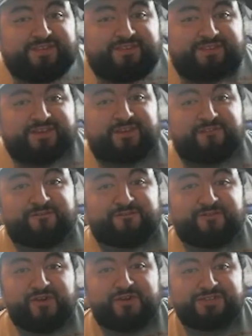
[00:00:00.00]
It's
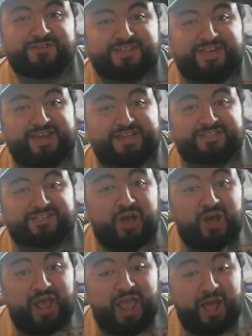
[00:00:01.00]
confusing as
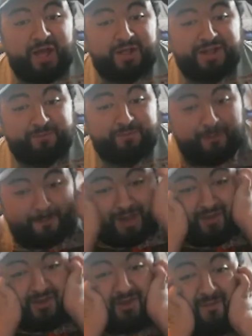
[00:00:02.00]
all hell and will
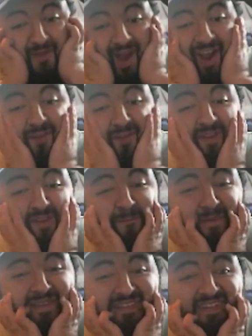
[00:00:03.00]
melt your mind when you
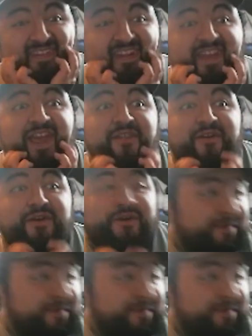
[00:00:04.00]
piece it together.